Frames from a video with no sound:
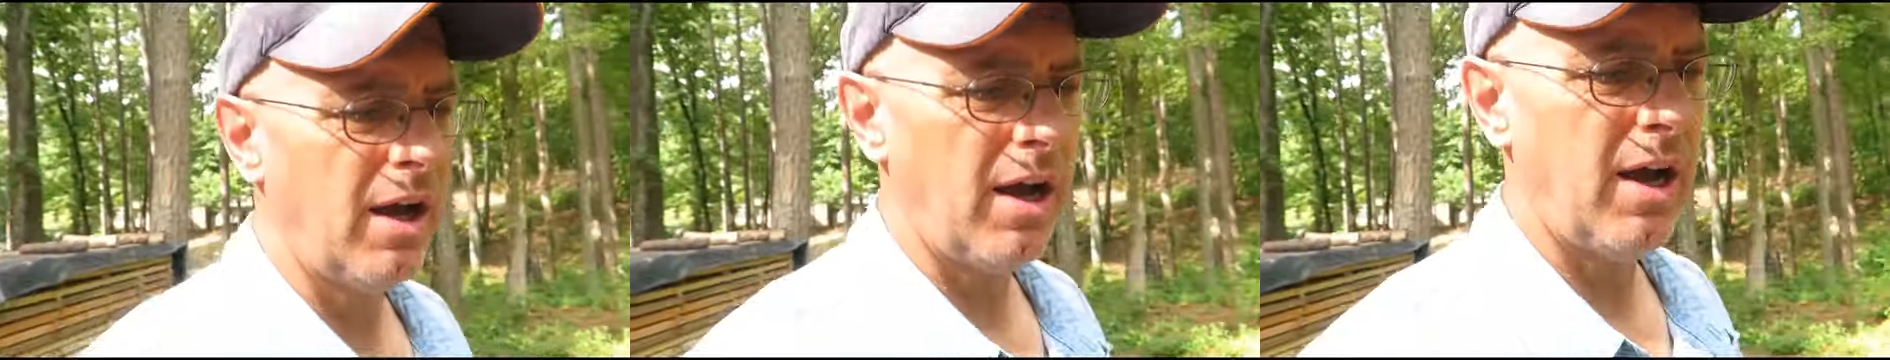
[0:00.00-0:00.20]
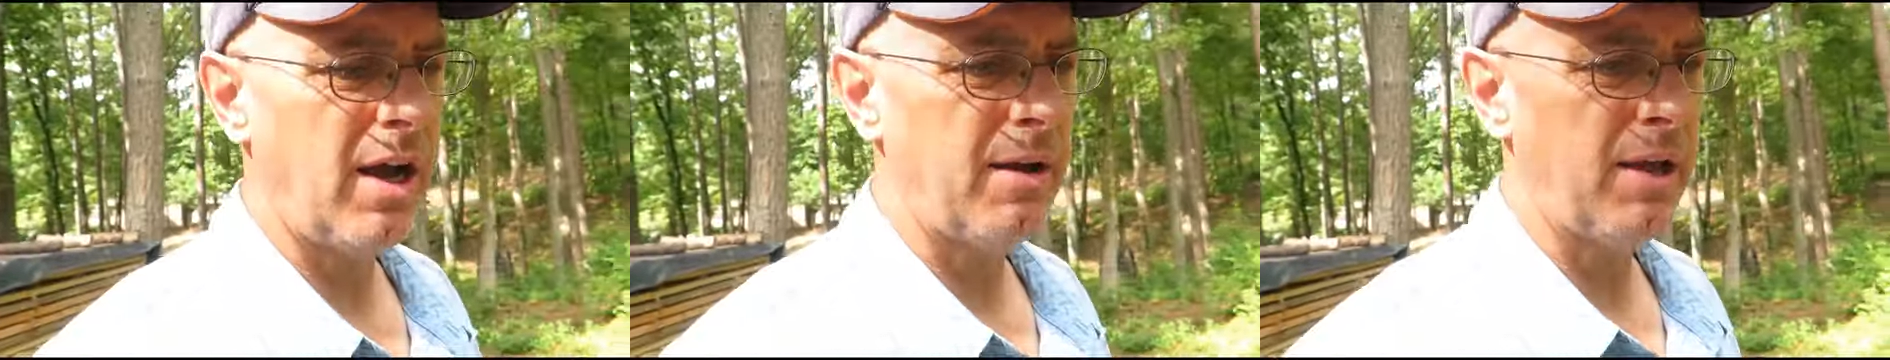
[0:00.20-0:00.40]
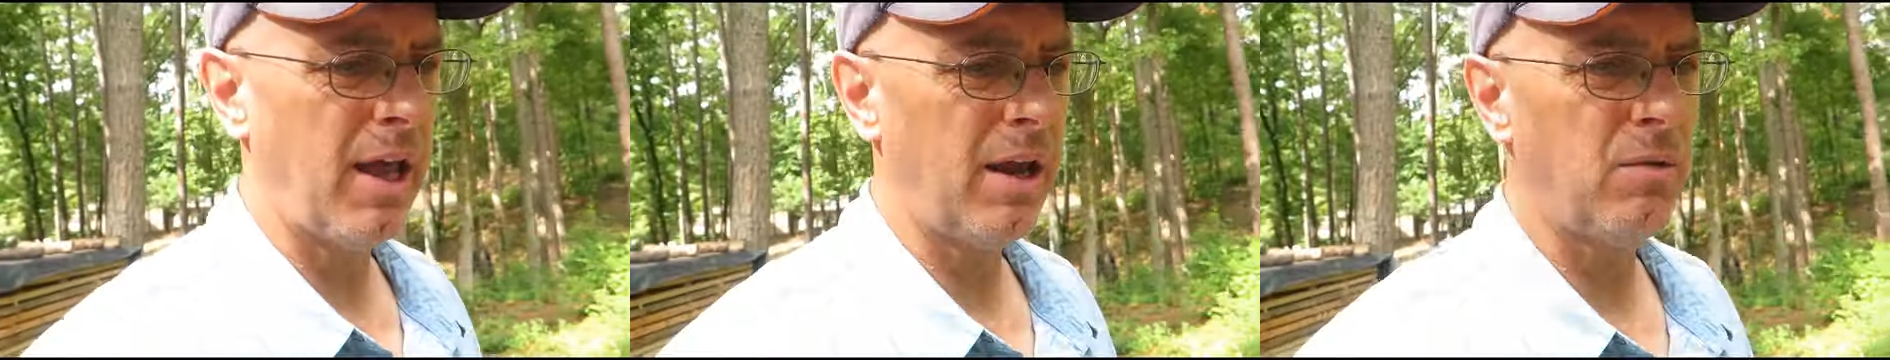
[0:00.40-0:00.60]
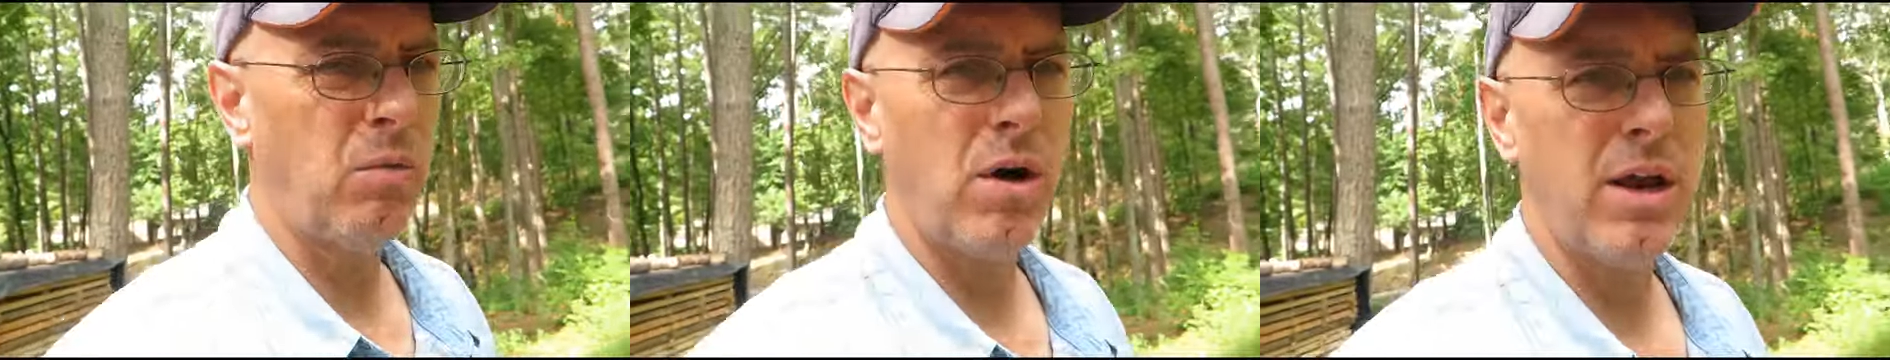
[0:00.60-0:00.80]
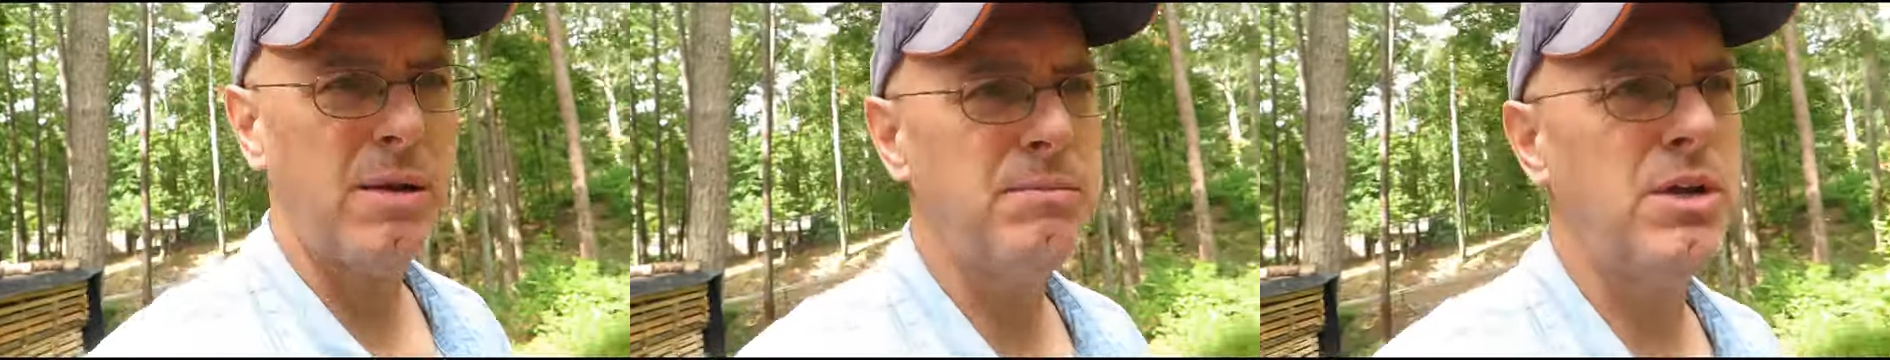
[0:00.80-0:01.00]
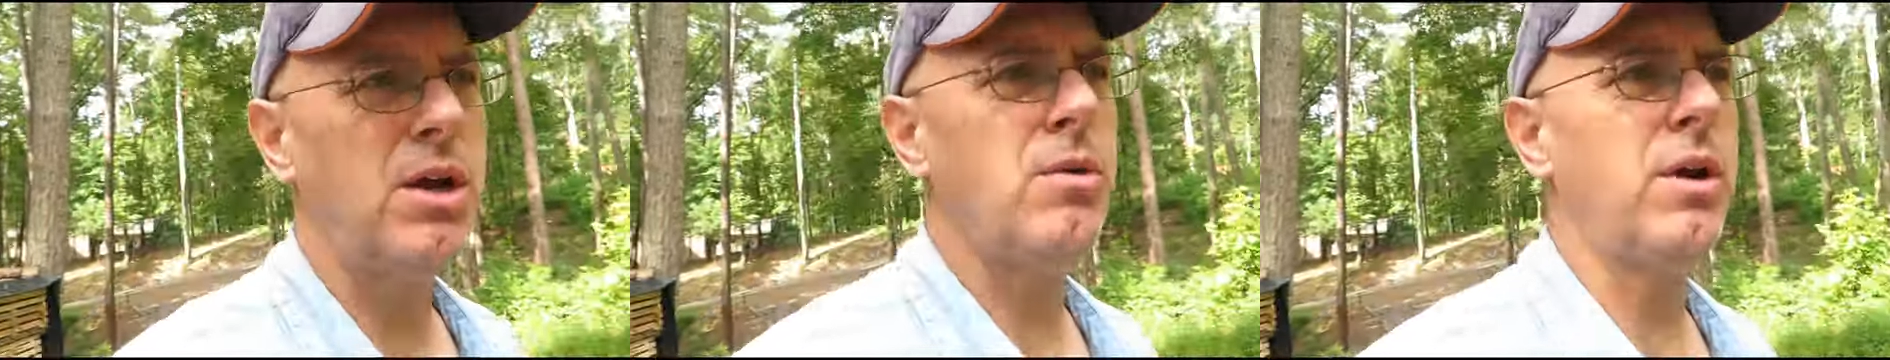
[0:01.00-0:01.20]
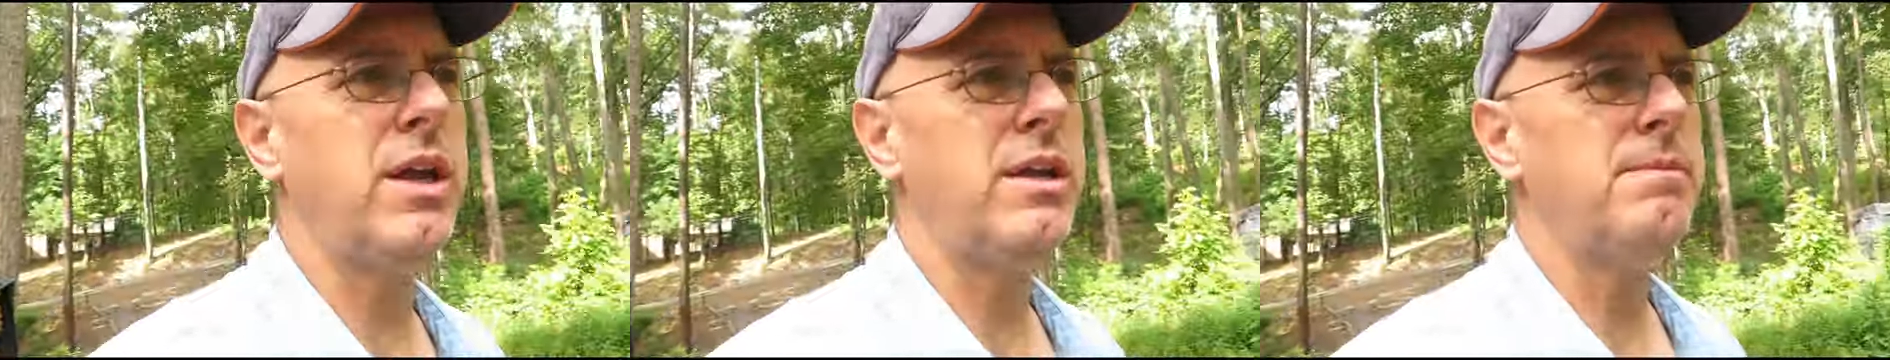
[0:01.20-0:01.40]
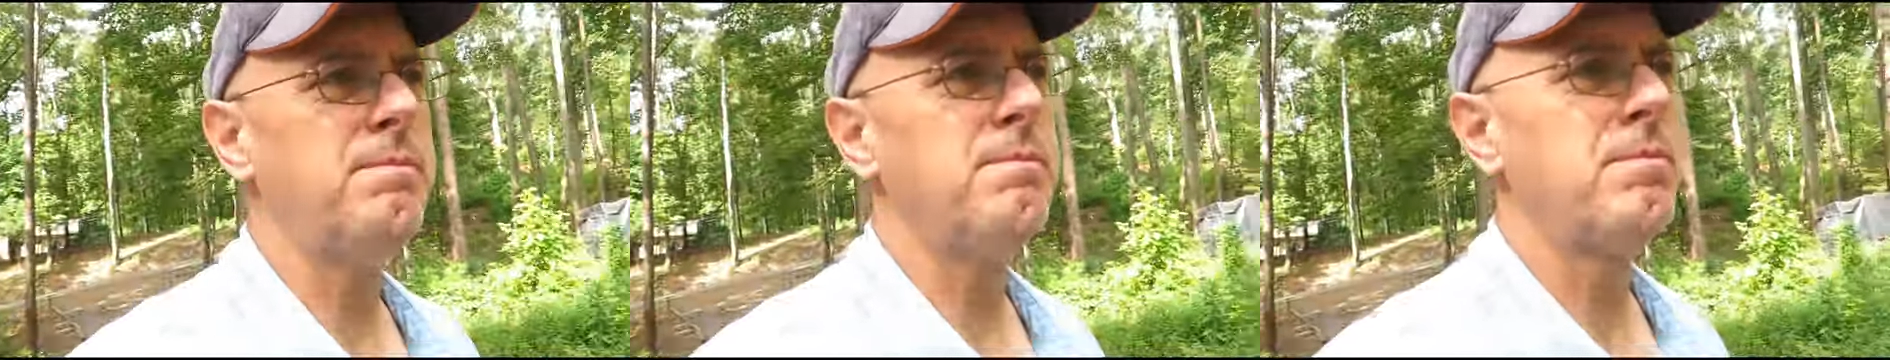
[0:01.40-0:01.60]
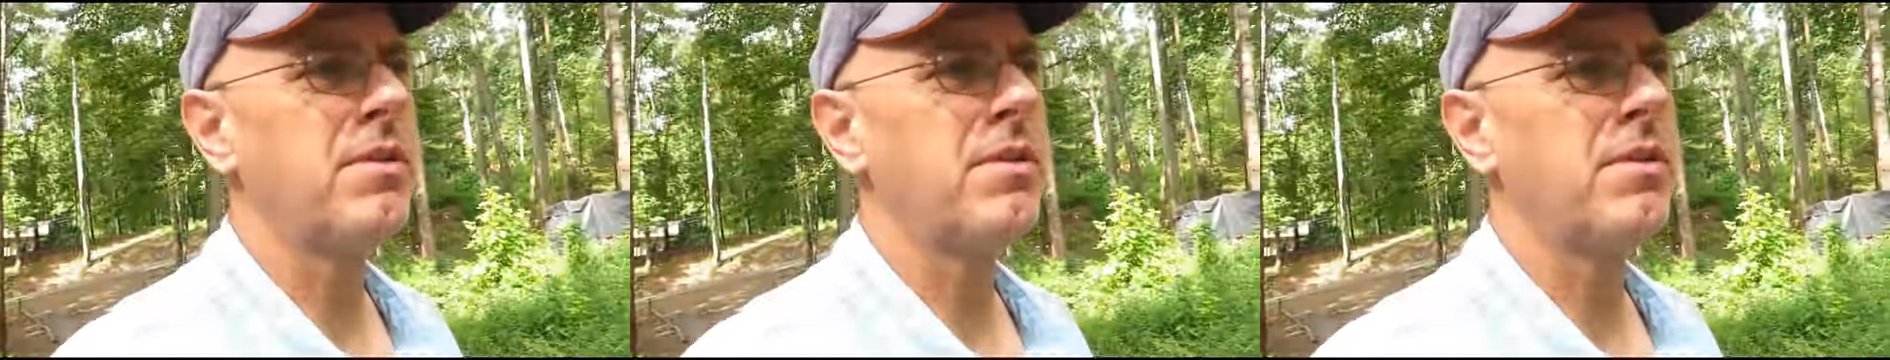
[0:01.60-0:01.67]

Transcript: and what I'm doing.